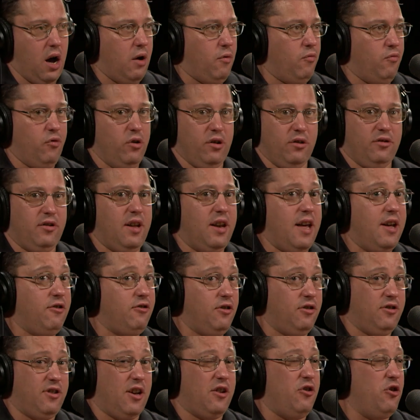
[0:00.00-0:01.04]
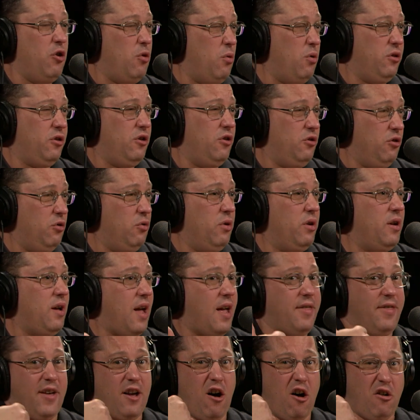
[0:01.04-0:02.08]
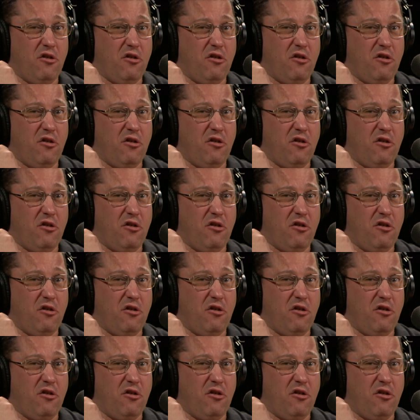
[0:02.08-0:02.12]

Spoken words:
real estate agents that know what they're doing and they